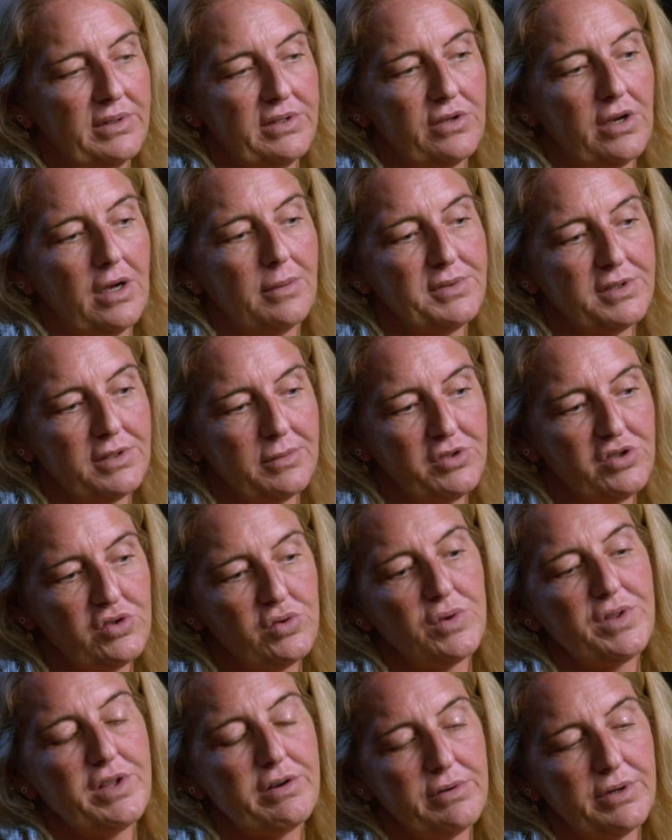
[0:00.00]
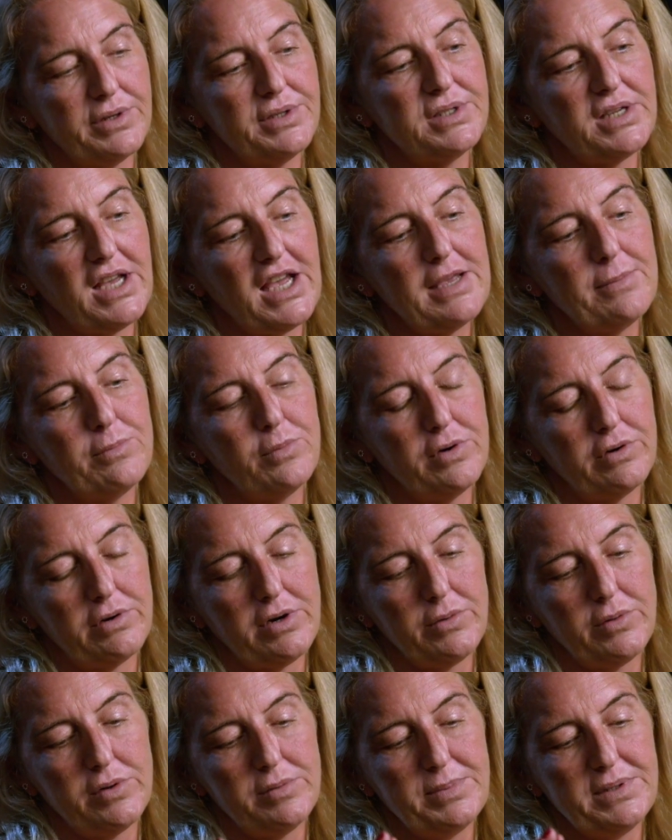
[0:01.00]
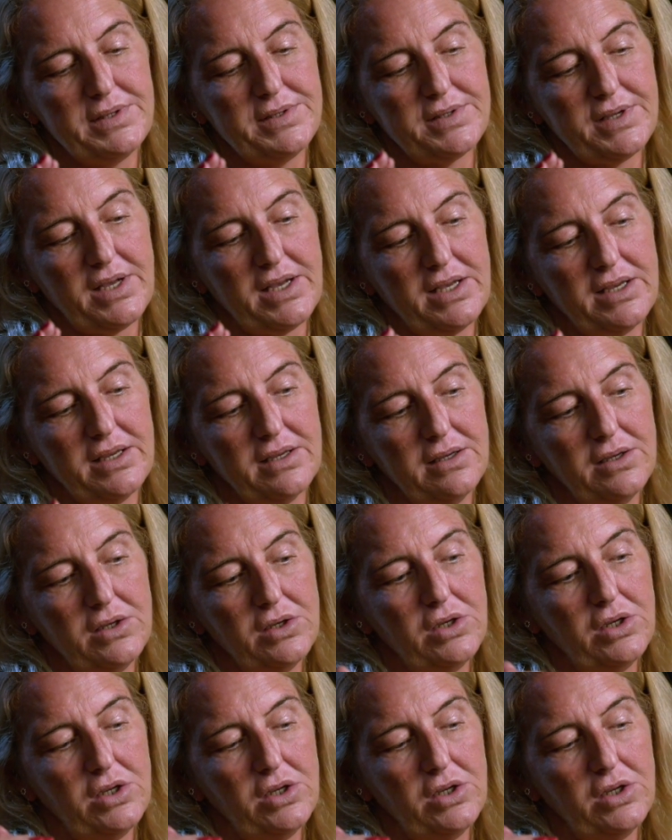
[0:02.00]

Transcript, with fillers: were times, that I'm sure they're on tape, where I would be saying,